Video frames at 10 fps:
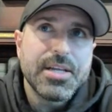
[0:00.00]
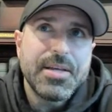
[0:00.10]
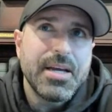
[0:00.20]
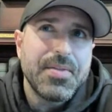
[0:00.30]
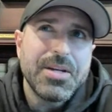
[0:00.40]
I
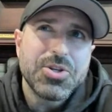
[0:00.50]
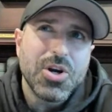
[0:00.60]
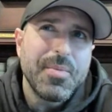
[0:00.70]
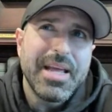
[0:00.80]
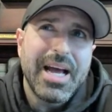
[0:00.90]
think
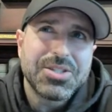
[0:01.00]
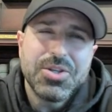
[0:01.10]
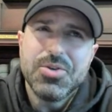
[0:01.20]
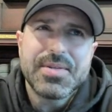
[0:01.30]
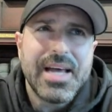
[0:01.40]
Germany actually
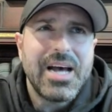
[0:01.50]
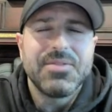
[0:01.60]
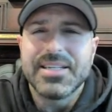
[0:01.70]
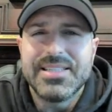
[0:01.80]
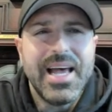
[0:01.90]
used to
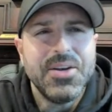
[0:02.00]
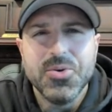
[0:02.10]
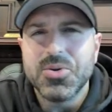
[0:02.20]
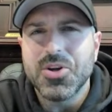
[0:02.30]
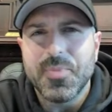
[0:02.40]
have like 10
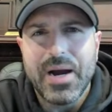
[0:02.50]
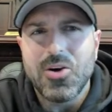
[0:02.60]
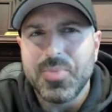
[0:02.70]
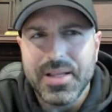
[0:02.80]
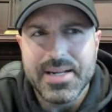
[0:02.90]
nuclear
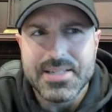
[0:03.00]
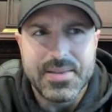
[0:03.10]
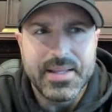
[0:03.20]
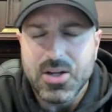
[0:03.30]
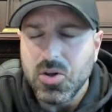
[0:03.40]
power plants,
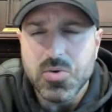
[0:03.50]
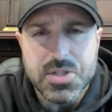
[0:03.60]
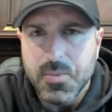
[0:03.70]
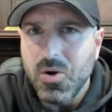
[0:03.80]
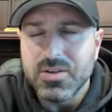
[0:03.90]
and they
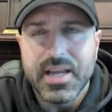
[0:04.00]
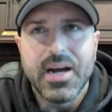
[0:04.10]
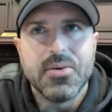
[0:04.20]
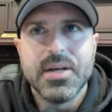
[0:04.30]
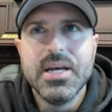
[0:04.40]
closed them all
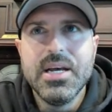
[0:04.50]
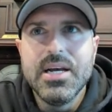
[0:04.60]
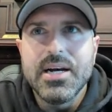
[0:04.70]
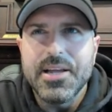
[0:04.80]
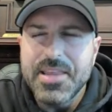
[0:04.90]
down.
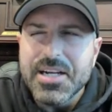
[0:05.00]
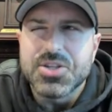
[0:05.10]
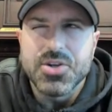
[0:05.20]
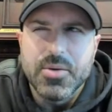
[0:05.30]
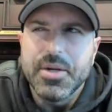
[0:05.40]
I think
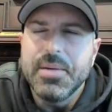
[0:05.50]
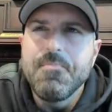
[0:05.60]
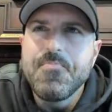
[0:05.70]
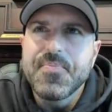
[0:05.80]
it's Germany.